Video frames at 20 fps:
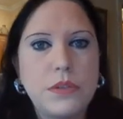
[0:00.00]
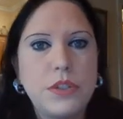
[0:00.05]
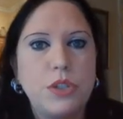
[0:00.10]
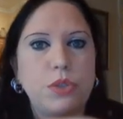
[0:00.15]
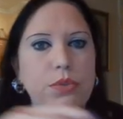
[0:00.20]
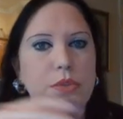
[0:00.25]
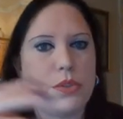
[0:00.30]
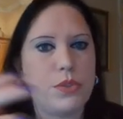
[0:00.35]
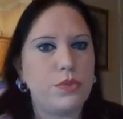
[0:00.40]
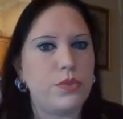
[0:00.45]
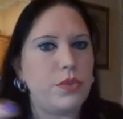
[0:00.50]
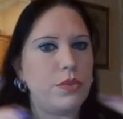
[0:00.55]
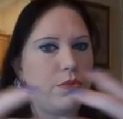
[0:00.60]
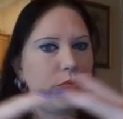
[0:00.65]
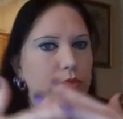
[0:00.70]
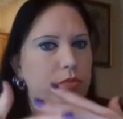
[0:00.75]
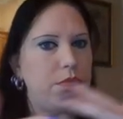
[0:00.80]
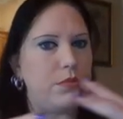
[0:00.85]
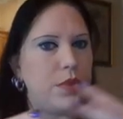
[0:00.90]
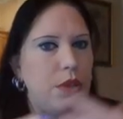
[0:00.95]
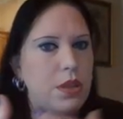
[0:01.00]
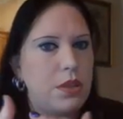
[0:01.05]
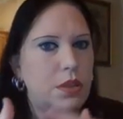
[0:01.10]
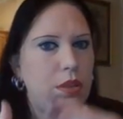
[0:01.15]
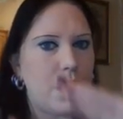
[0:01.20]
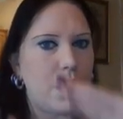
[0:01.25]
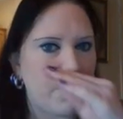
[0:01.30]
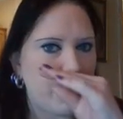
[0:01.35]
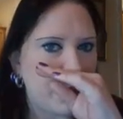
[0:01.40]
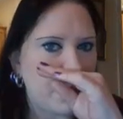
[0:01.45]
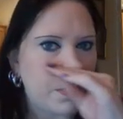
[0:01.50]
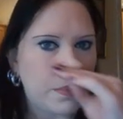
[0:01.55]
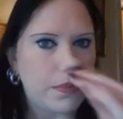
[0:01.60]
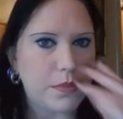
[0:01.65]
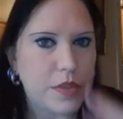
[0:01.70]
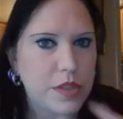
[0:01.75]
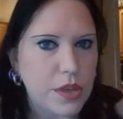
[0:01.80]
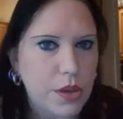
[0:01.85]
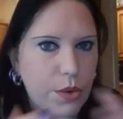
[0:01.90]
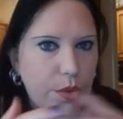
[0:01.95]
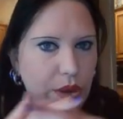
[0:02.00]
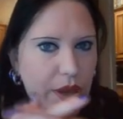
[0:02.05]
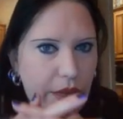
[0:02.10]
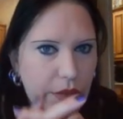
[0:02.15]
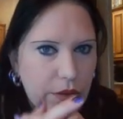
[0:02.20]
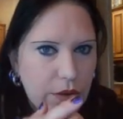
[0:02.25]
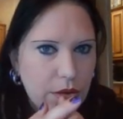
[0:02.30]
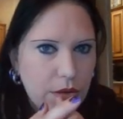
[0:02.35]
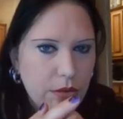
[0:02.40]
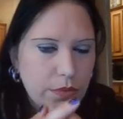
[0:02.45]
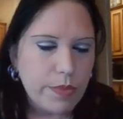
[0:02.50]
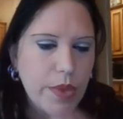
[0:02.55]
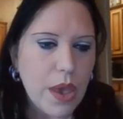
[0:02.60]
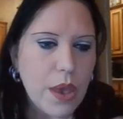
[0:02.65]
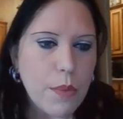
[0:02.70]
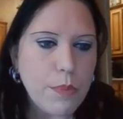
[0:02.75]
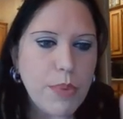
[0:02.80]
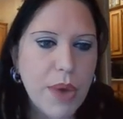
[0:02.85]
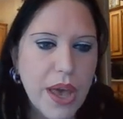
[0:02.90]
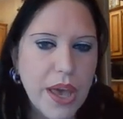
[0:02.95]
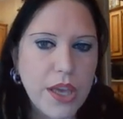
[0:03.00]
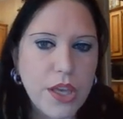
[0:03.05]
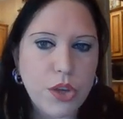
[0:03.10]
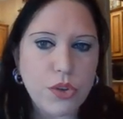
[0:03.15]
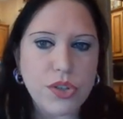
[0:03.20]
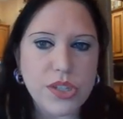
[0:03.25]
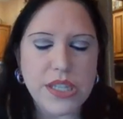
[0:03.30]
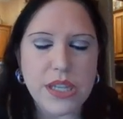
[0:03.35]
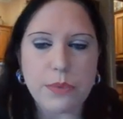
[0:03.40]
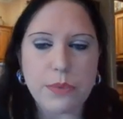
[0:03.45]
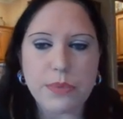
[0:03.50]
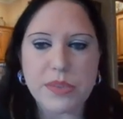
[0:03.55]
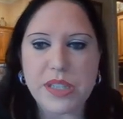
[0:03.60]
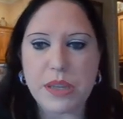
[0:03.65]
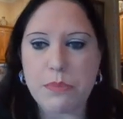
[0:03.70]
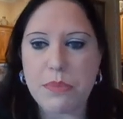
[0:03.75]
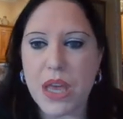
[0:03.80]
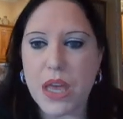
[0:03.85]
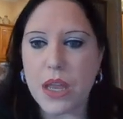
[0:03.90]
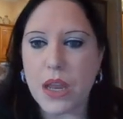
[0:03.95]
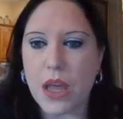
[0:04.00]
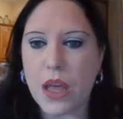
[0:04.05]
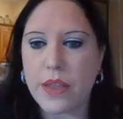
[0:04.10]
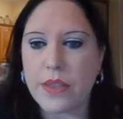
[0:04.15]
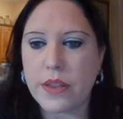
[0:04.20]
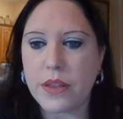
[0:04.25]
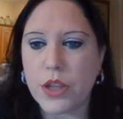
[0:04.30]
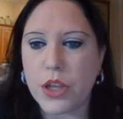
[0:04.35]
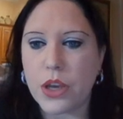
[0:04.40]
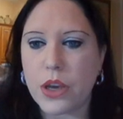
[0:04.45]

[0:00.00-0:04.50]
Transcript: you do need them to go together. But you just hit submit, and then